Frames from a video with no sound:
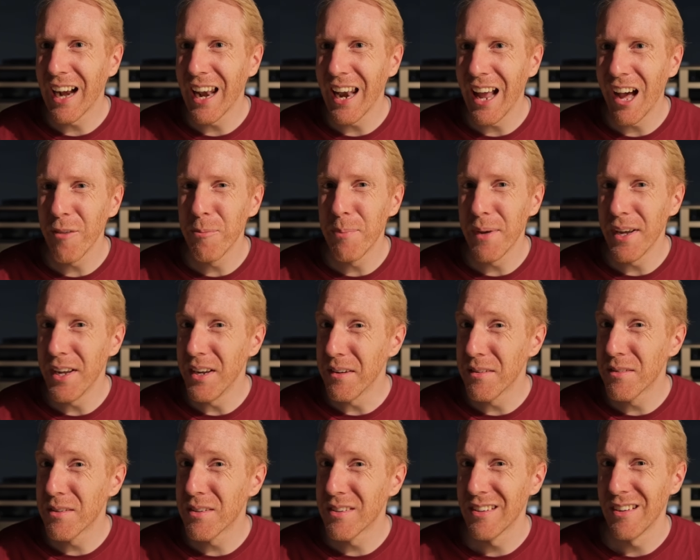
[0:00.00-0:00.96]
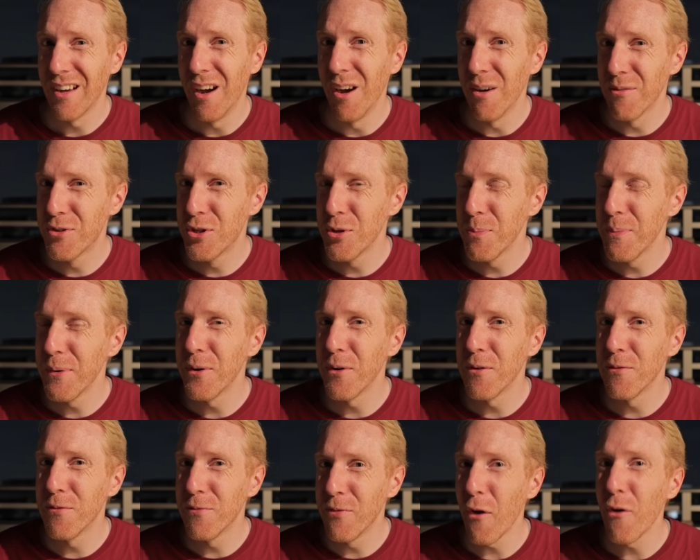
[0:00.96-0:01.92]
cloud bands of
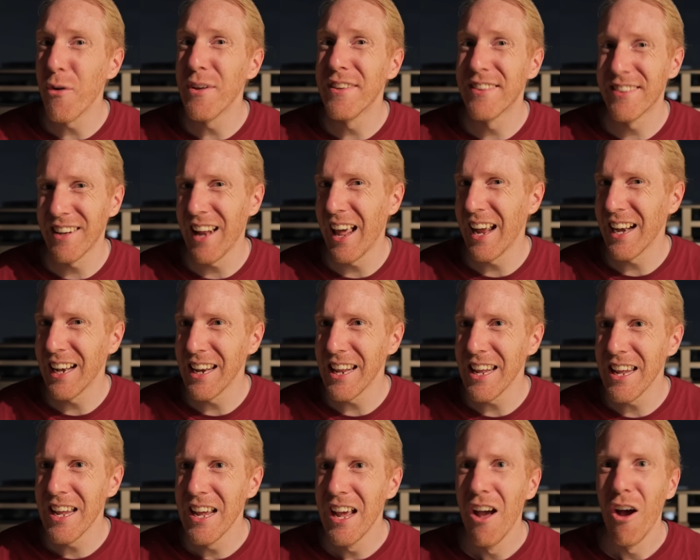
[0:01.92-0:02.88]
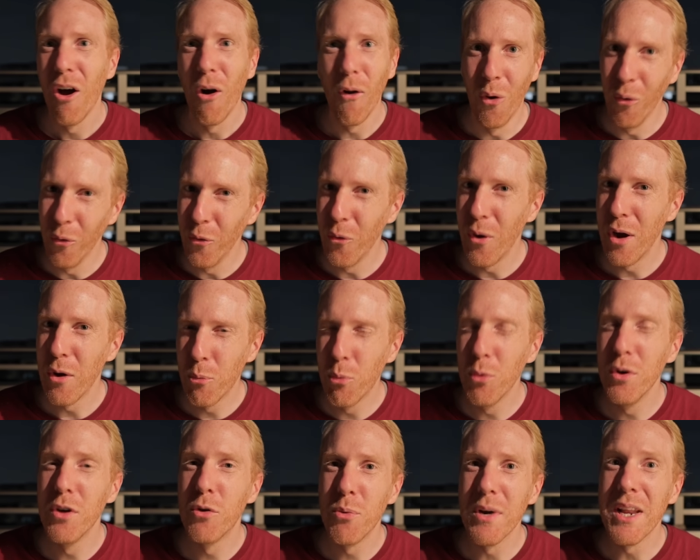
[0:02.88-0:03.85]
Jupiter very slightly, although I
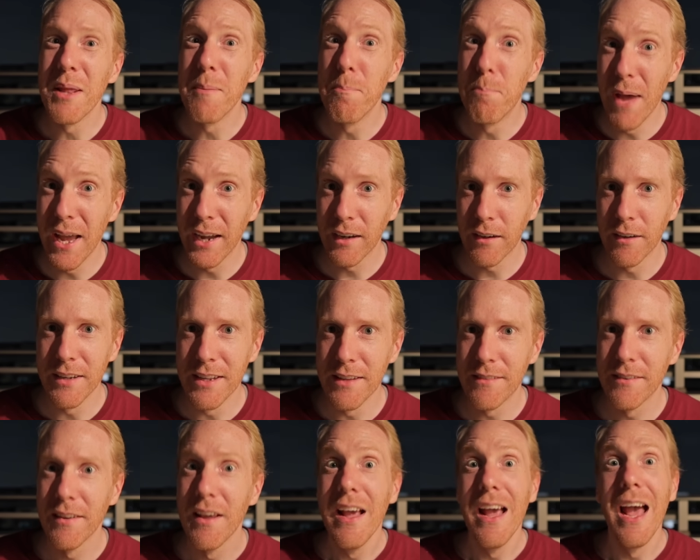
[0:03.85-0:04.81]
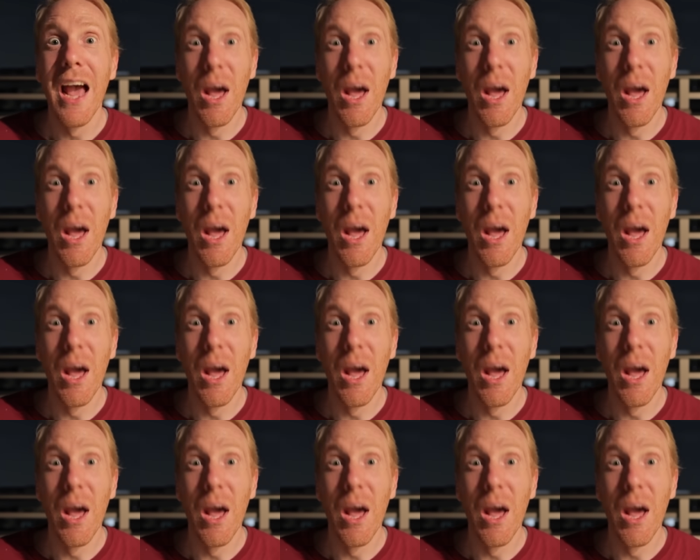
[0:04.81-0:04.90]
wouldn't really bank on it.